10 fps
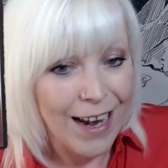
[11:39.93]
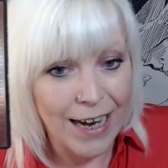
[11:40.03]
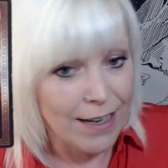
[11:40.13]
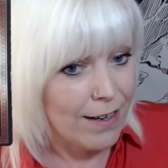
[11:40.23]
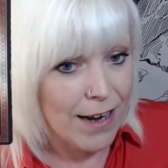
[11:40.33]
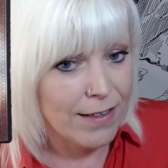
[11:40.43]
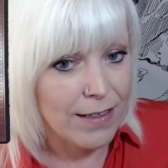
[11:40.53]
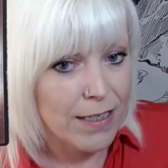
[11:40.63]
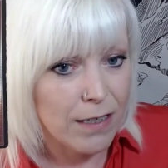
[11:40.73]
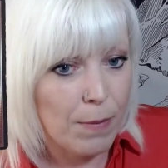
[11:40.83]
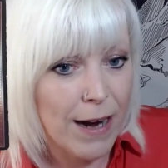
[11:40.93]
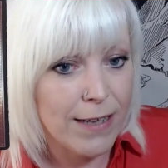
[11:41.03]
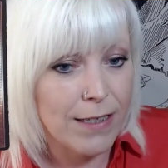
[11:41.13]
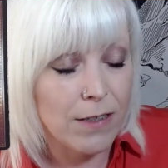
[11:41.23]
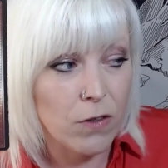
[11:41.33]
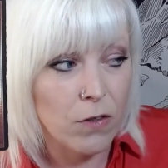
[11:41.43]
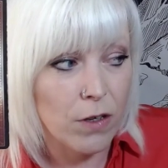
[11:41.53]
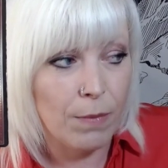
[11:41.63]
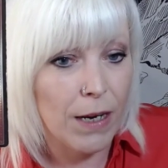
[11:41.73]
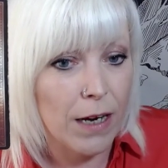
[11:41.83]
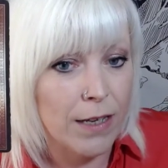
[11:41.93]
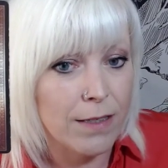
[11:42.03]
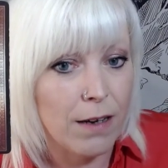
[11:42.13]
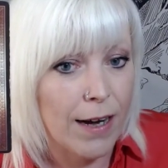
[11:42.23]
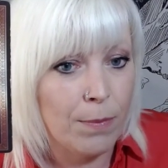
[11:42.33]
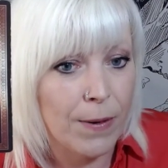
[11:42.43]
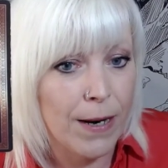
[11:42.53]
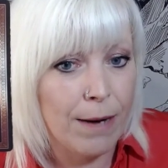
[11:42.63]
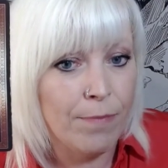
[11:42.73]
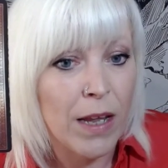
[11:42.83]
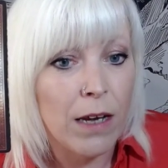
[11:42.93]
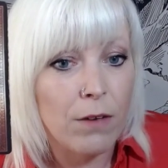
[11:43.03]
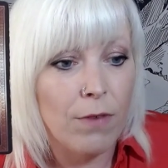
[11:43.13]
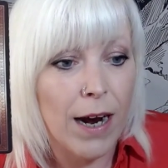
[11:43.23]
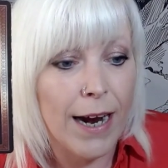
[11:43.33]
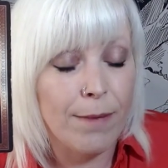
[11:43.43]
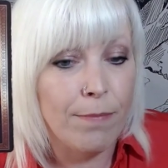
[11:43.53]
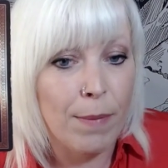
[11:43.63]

and I think this is a Pisces who's going to be, it's not happening, right?